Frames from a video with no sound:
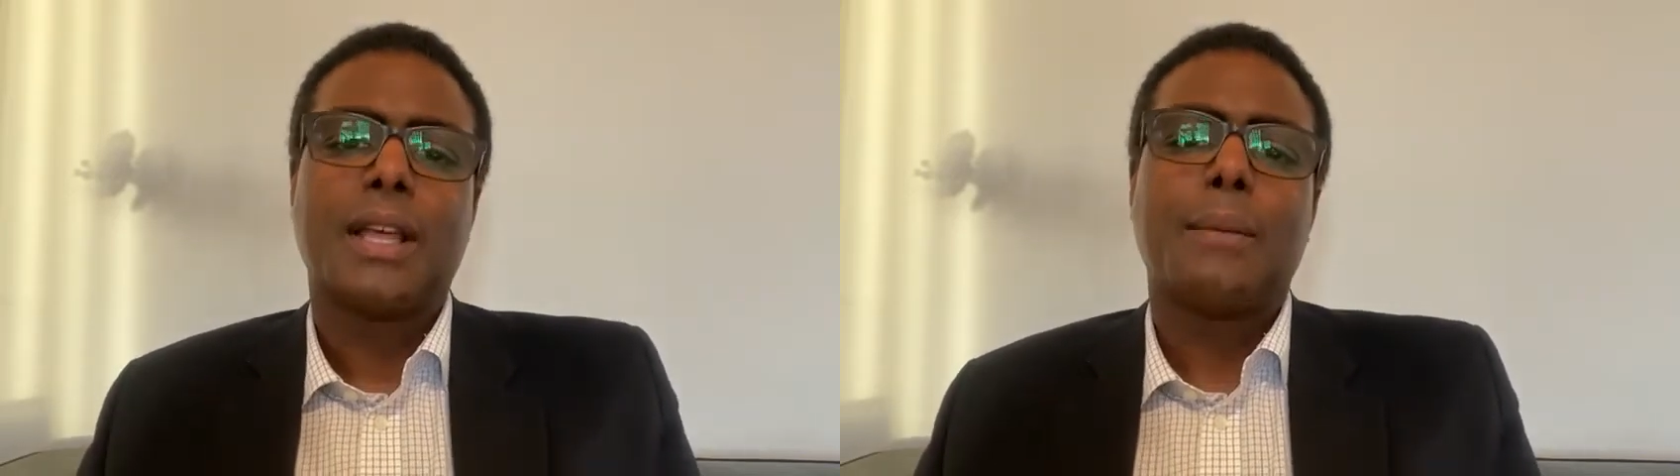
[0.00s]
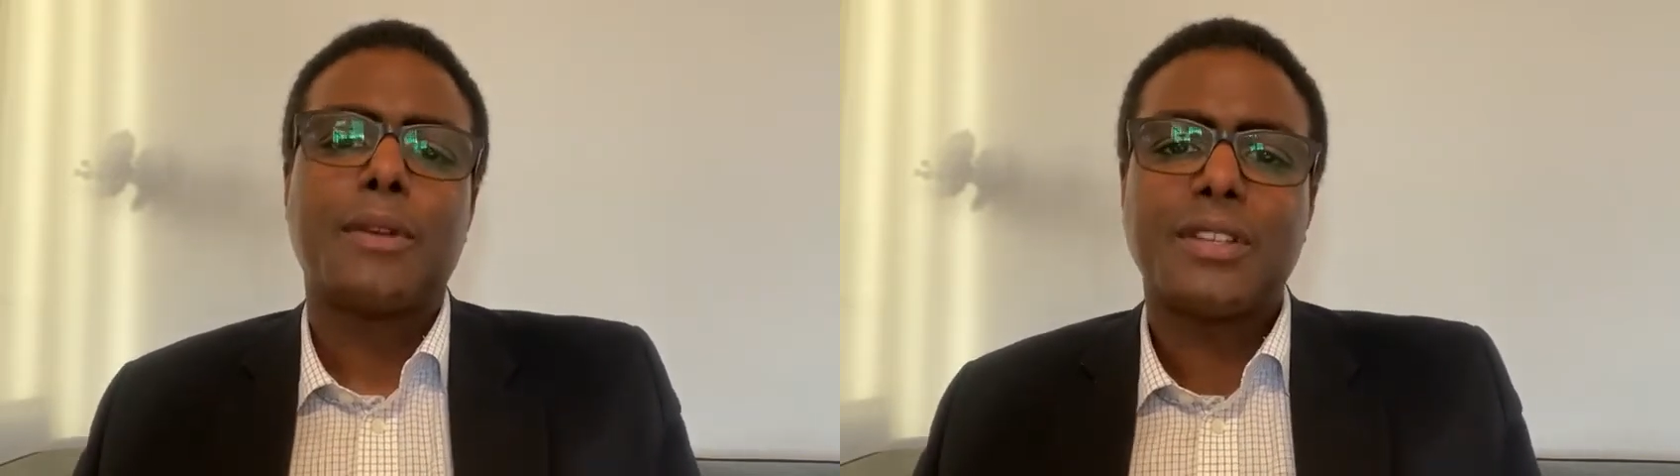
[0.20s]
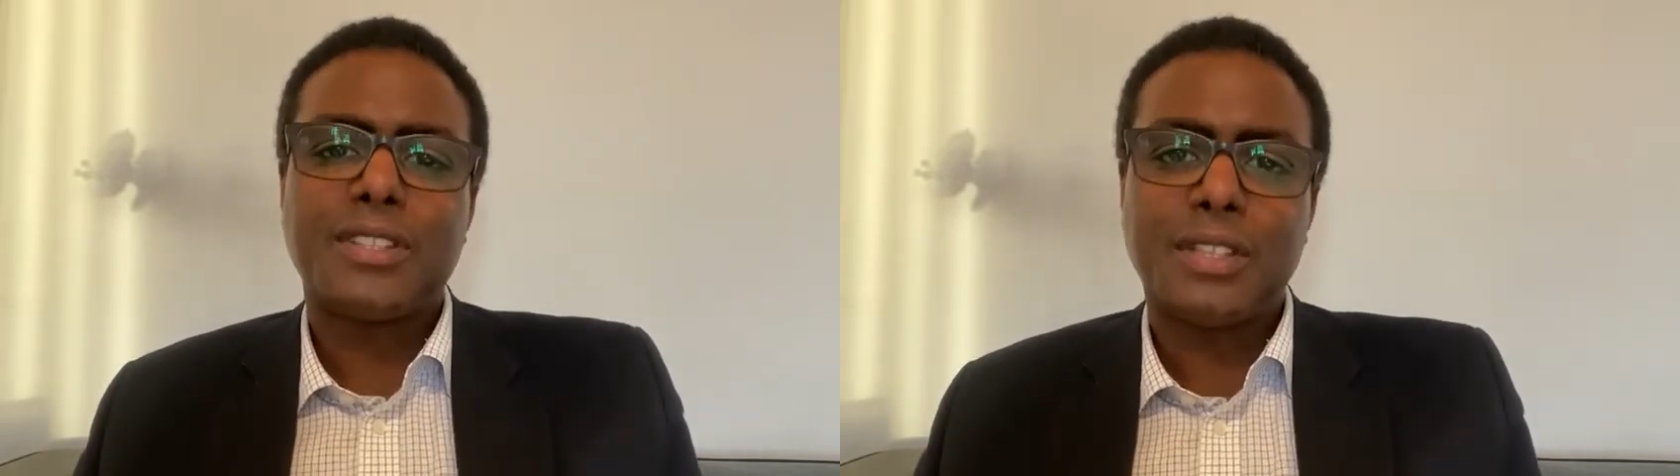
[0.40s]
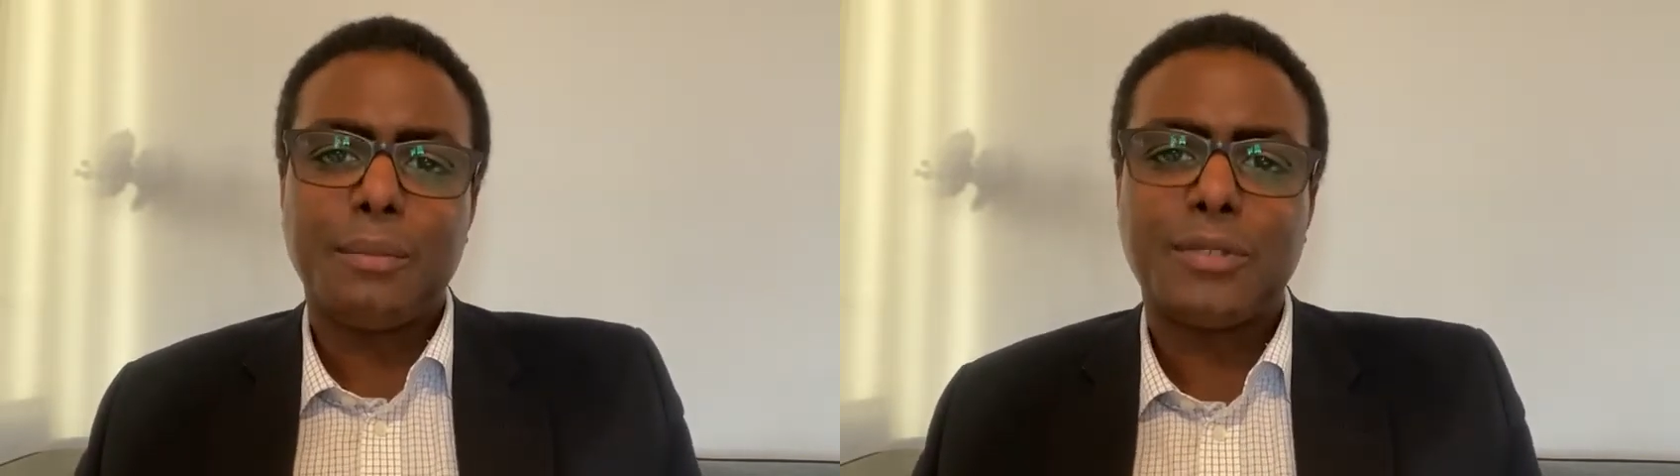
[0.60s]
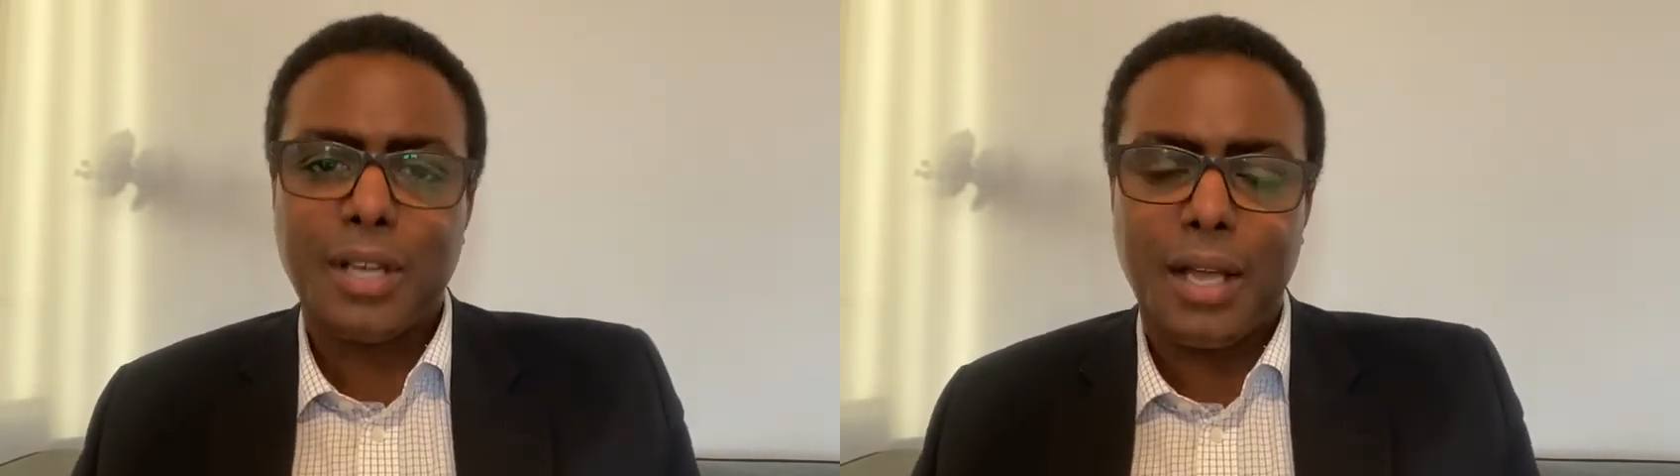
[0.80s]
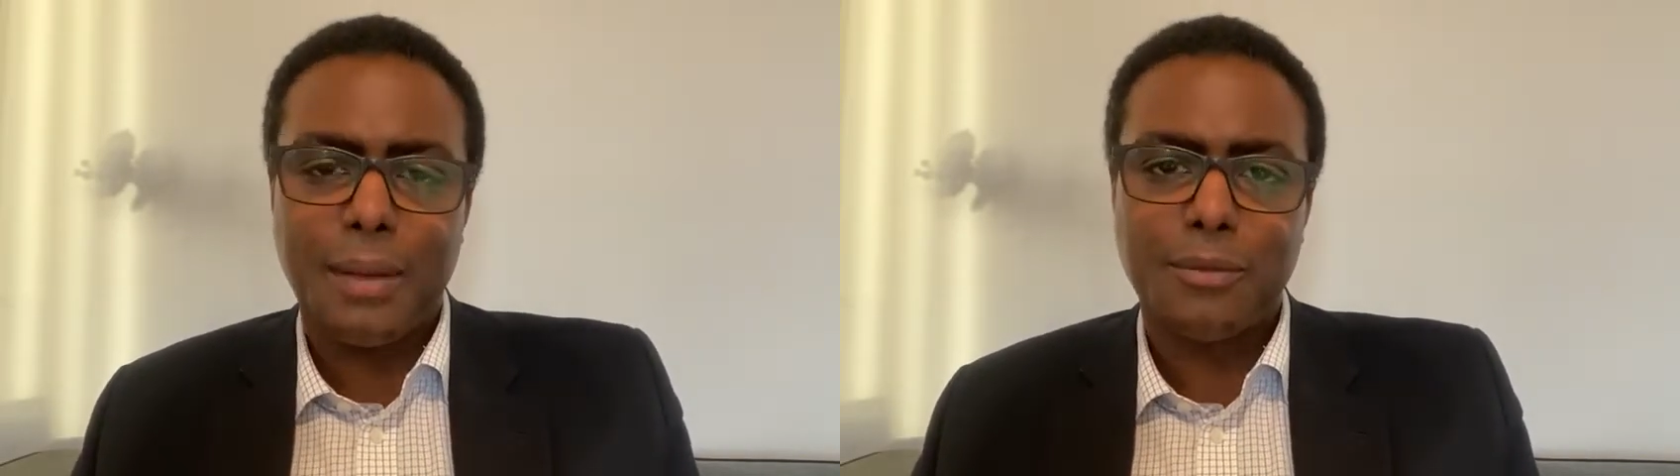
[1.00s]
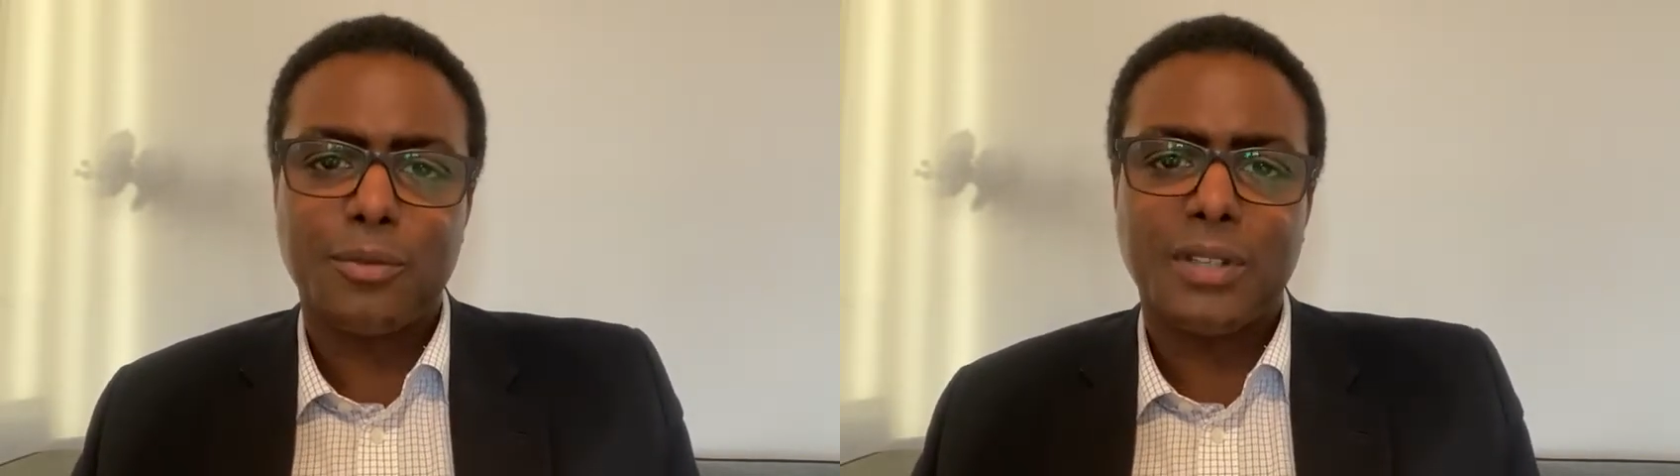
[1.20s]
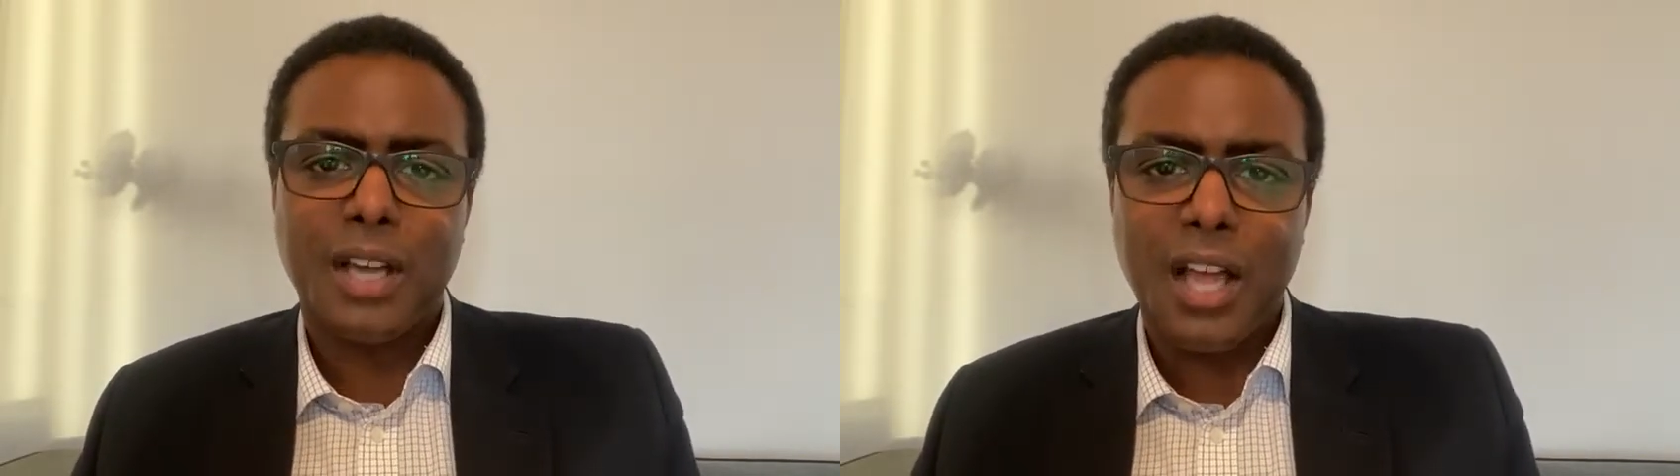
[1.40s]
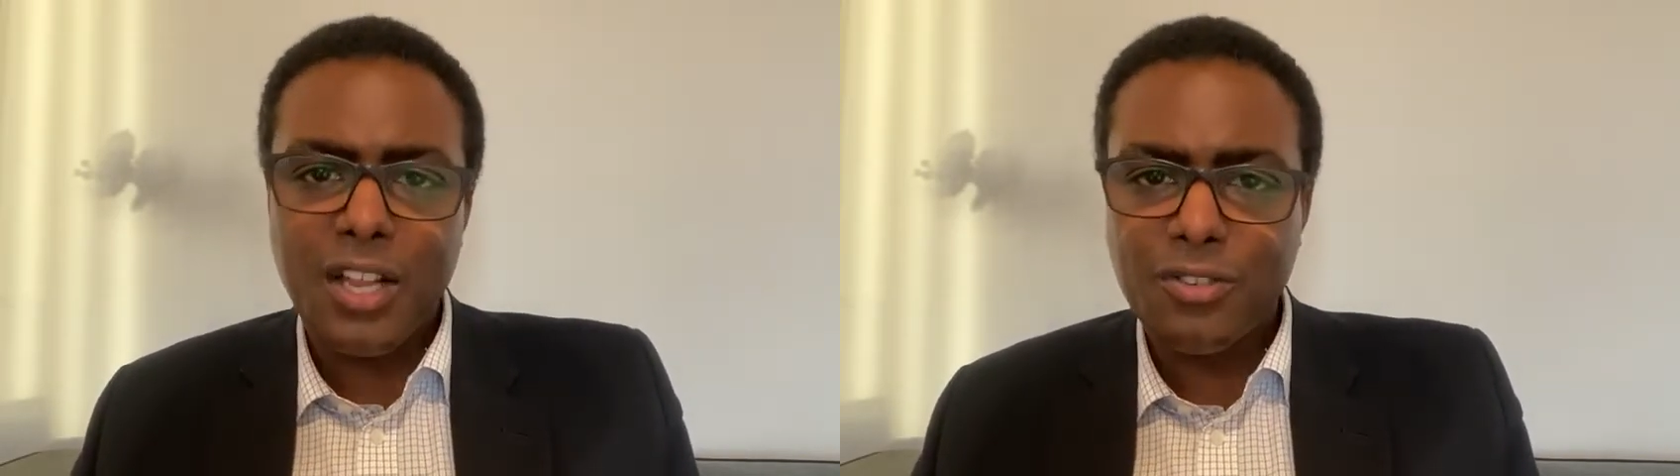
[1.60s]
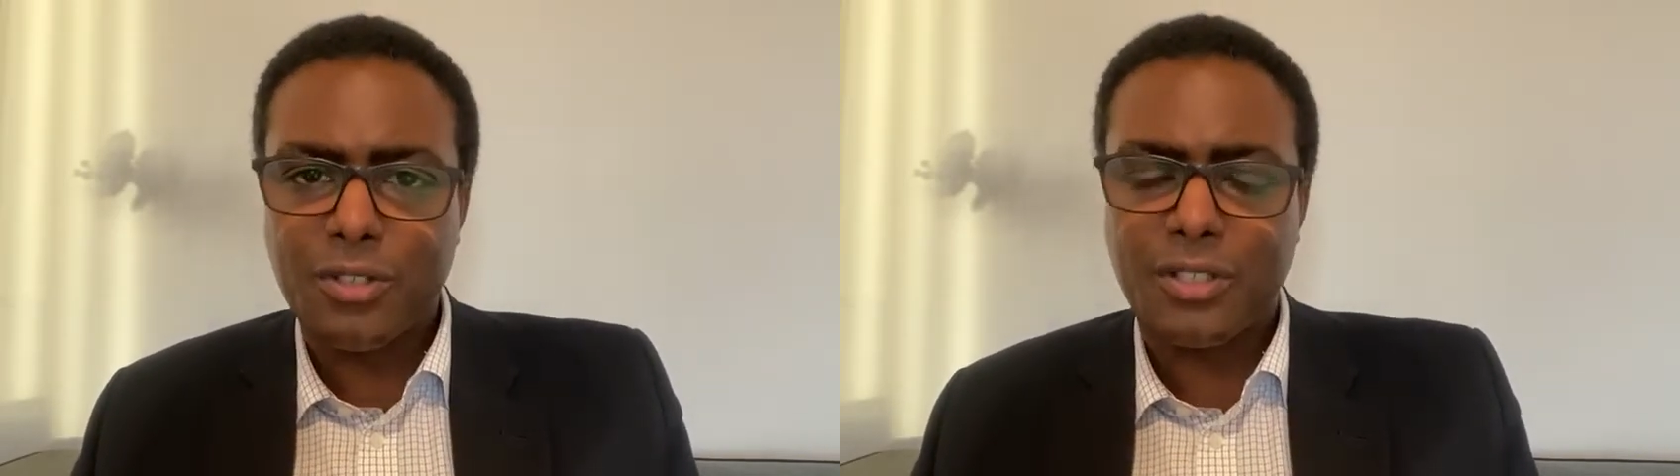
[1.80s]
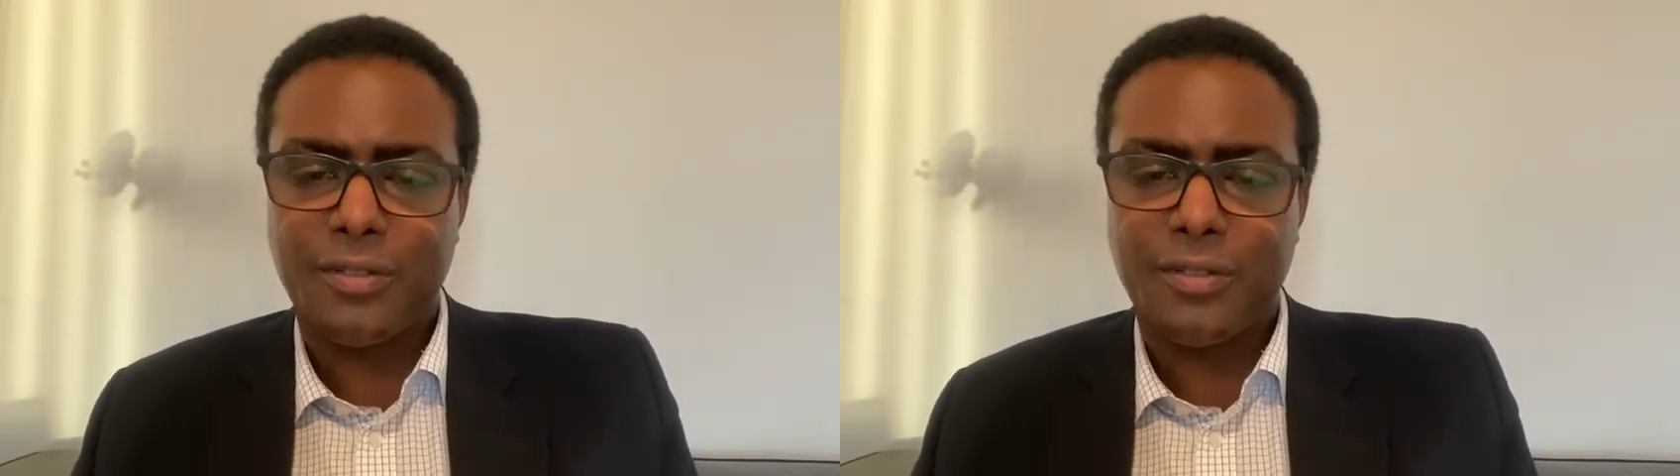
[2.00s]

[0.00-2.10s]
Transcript: but sometimes with the hundreds of